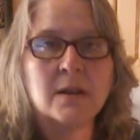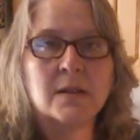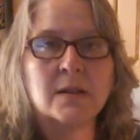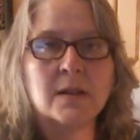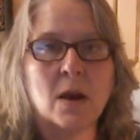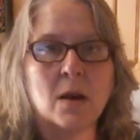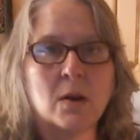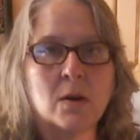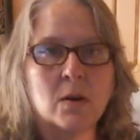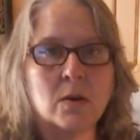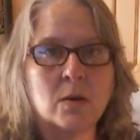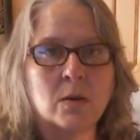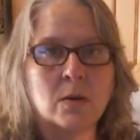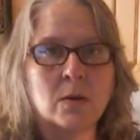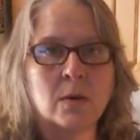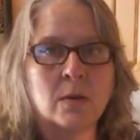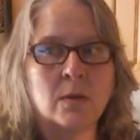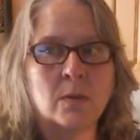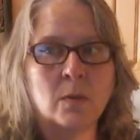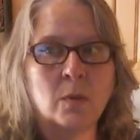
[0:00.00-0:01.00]

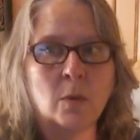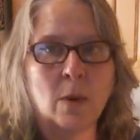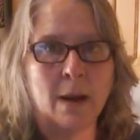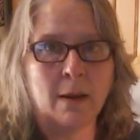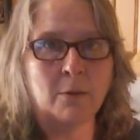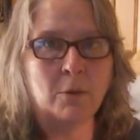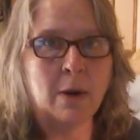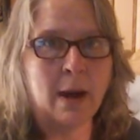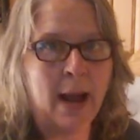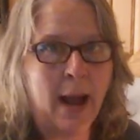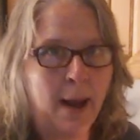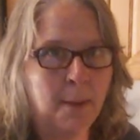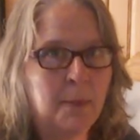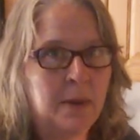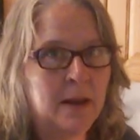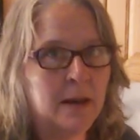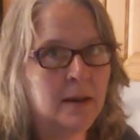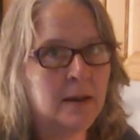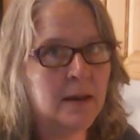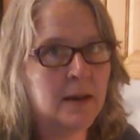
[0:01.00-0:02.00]
So what will
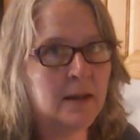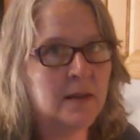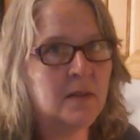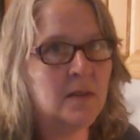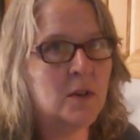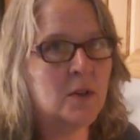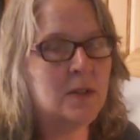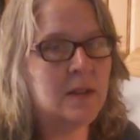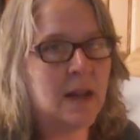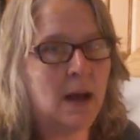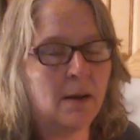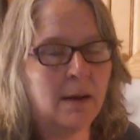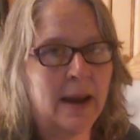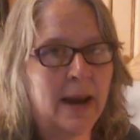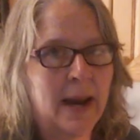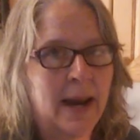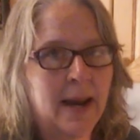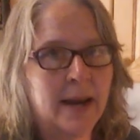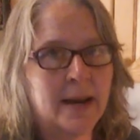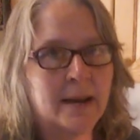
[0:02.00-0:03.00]
happen is if you sell
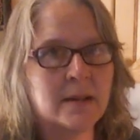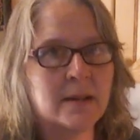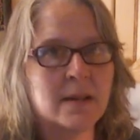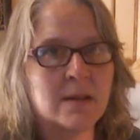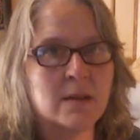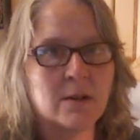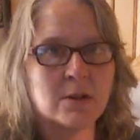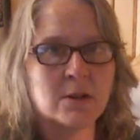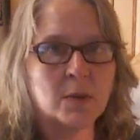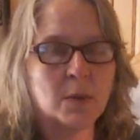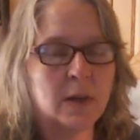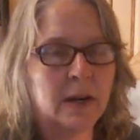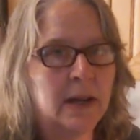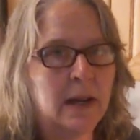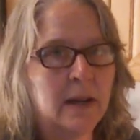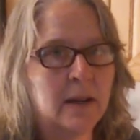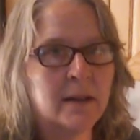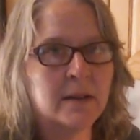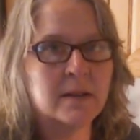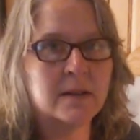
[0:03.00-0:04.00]
8, they're
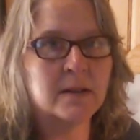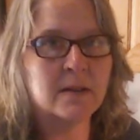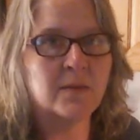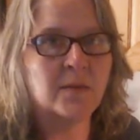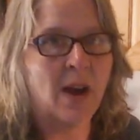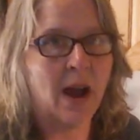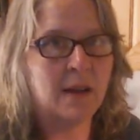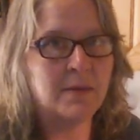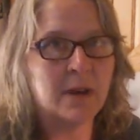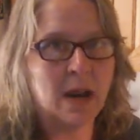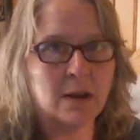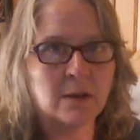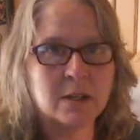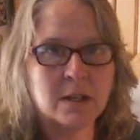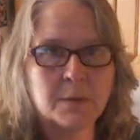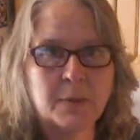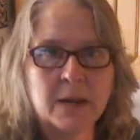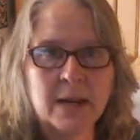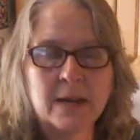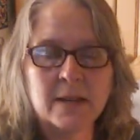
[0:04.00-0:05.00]

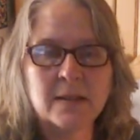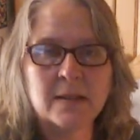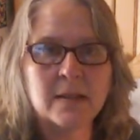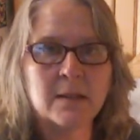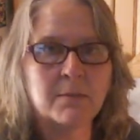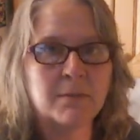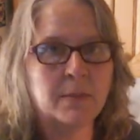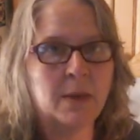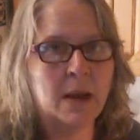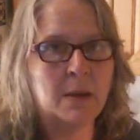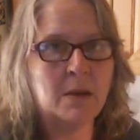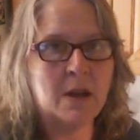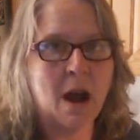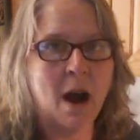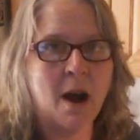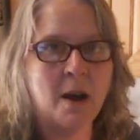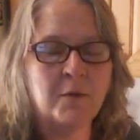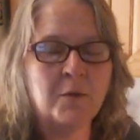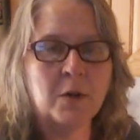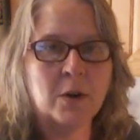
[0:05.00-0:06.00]
$25 a piece. Maybe
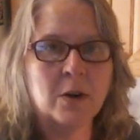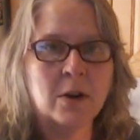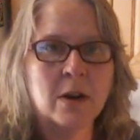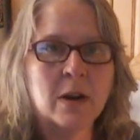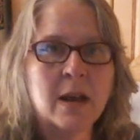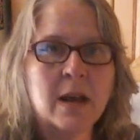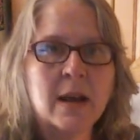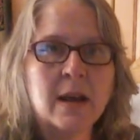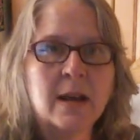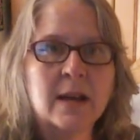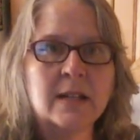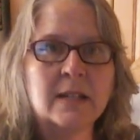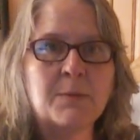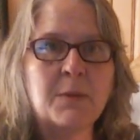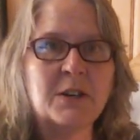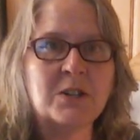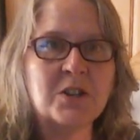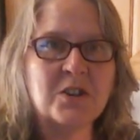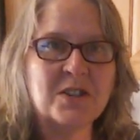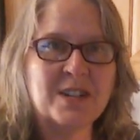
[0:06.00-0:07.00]
offer a
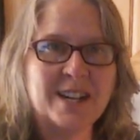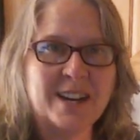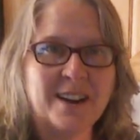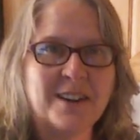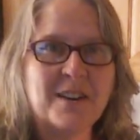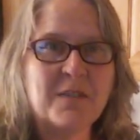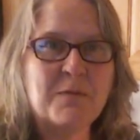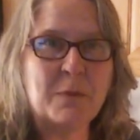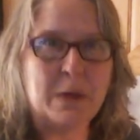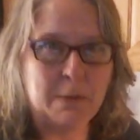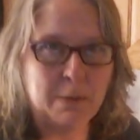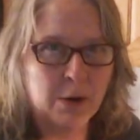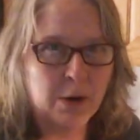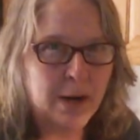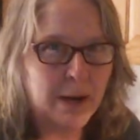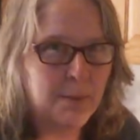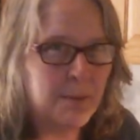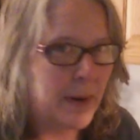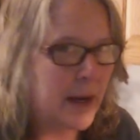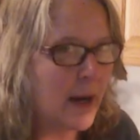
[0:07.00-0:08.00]
special deal if people
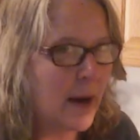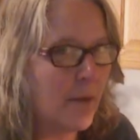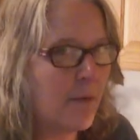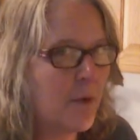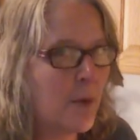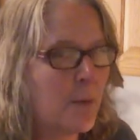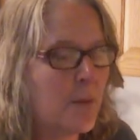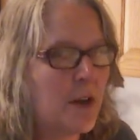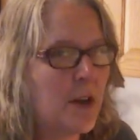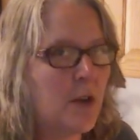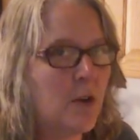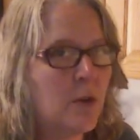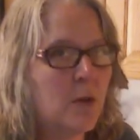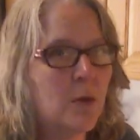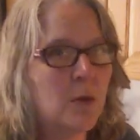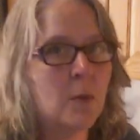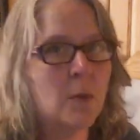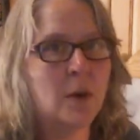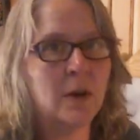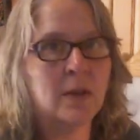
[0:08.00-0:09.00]
can pick up from
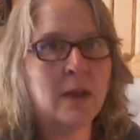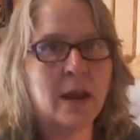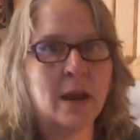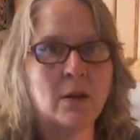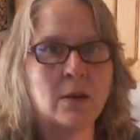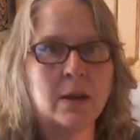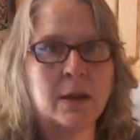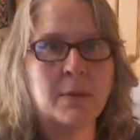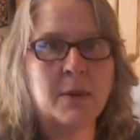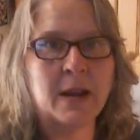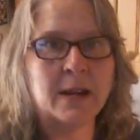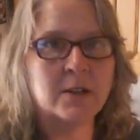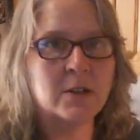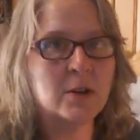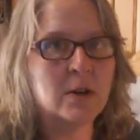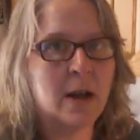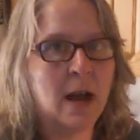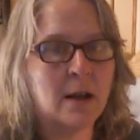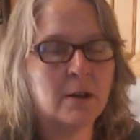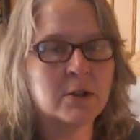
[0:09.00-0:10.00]
you where they only pay
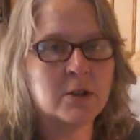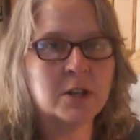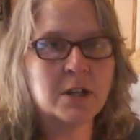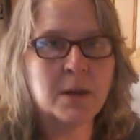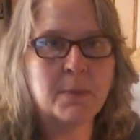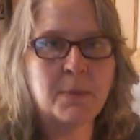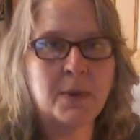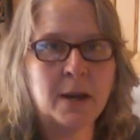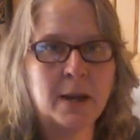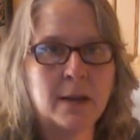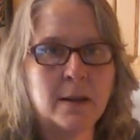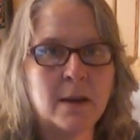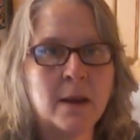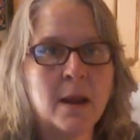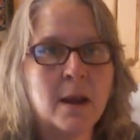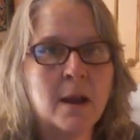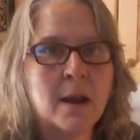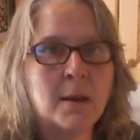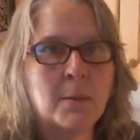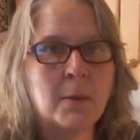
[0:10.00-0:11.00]
$2 shipping.
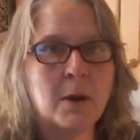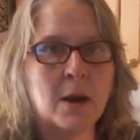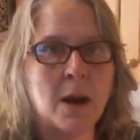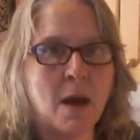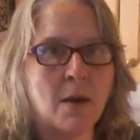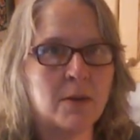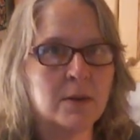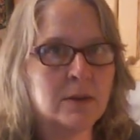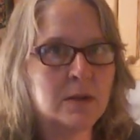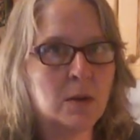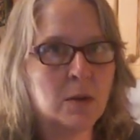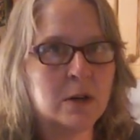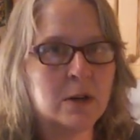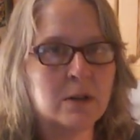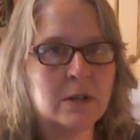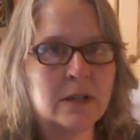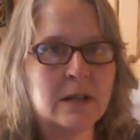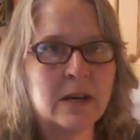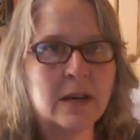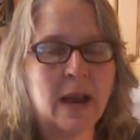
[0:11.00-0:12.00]
Put all those
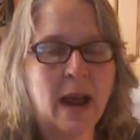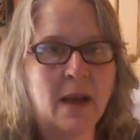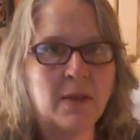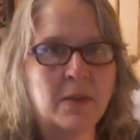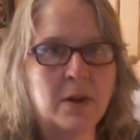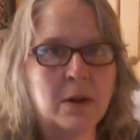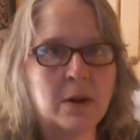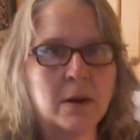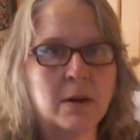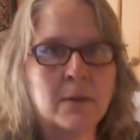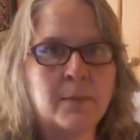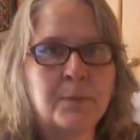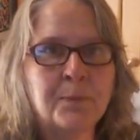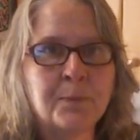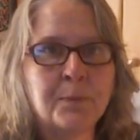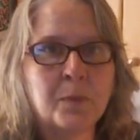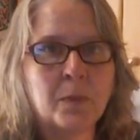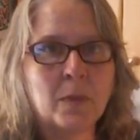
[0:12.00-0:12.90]
orders together.